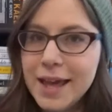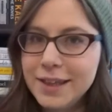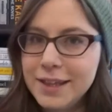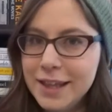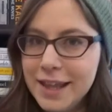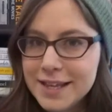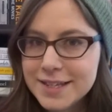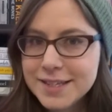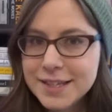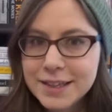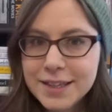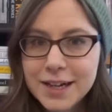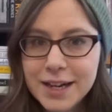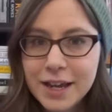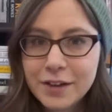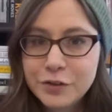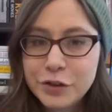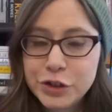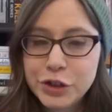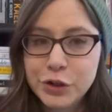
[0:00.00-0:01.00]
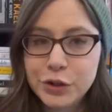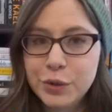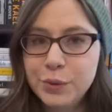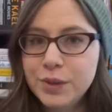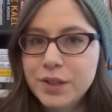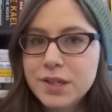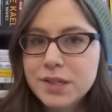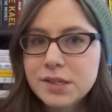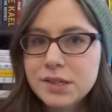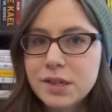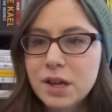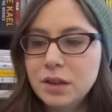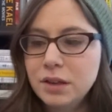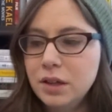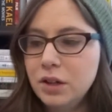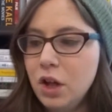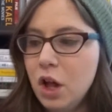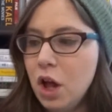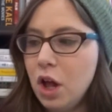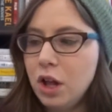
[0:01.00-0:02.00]
And the last thing that I have to show you in this
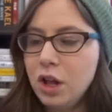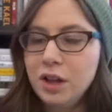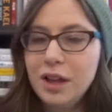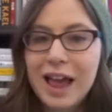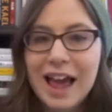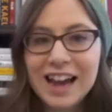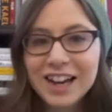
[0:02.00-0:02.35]
little haul